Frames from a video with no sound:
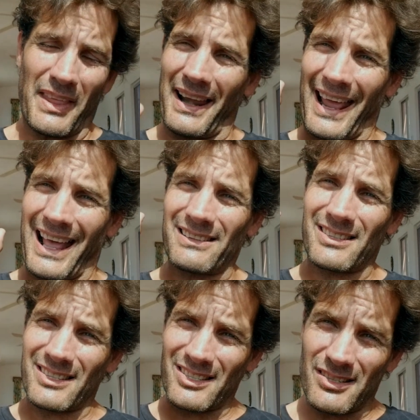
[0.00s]
that has
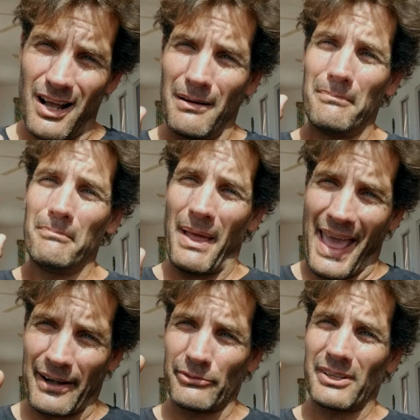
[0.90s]
some
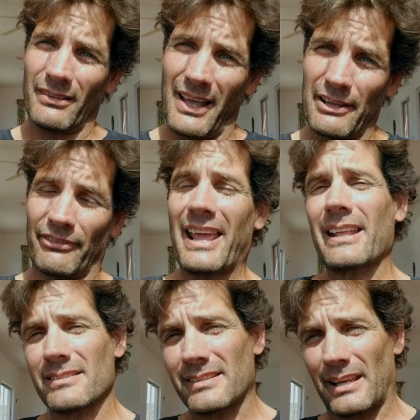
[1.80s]
battery life
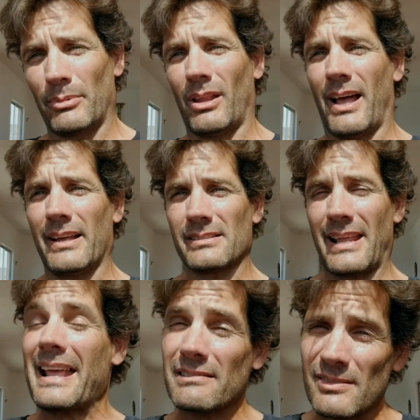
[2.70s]
and stabilized
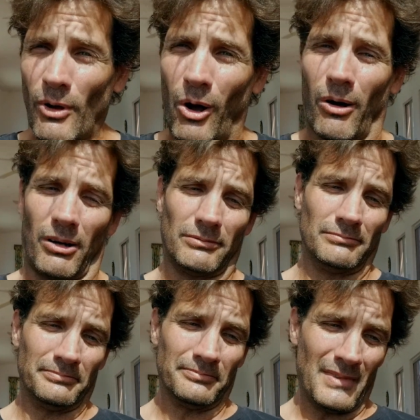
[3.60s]
and small.
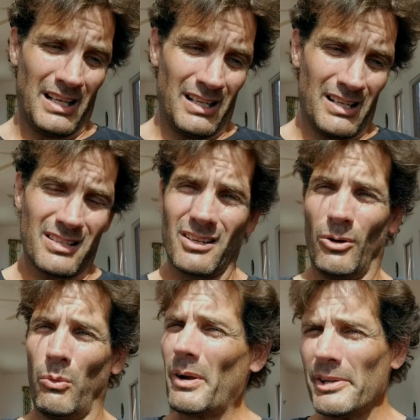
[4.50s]
So
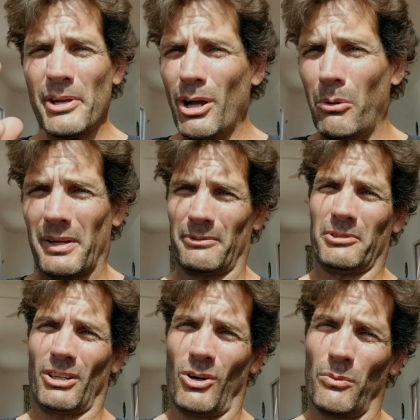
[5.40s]
where are you going with
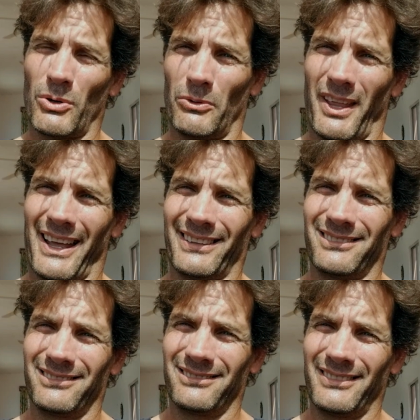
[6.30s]
the GoPro 9
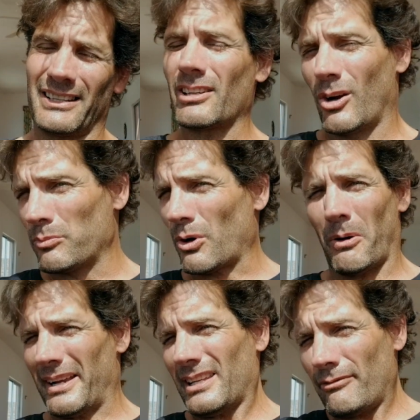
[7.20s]
and the GoPro
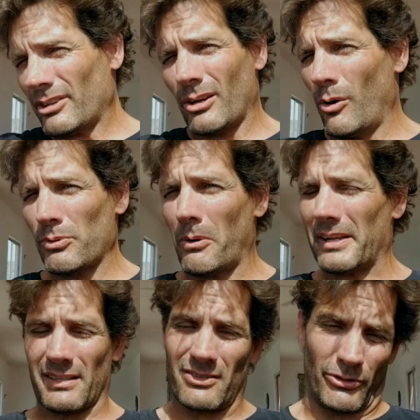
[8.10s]
8? Even the GoPro 8
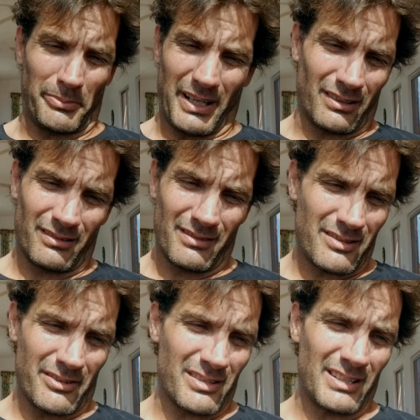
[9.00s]
is too big,
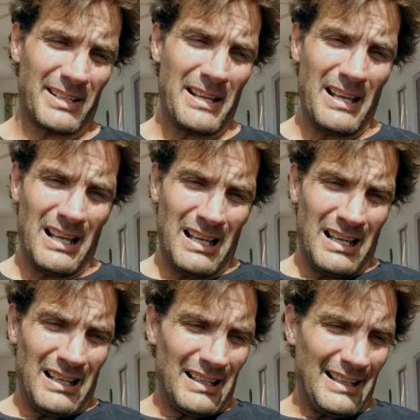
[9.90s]
seriously.
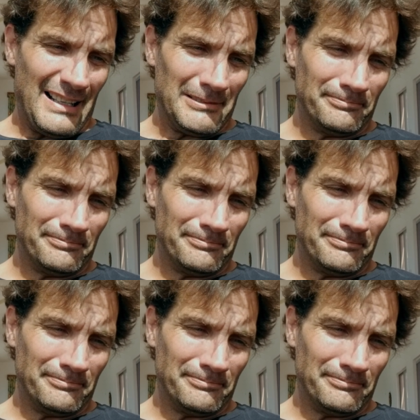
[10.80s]
I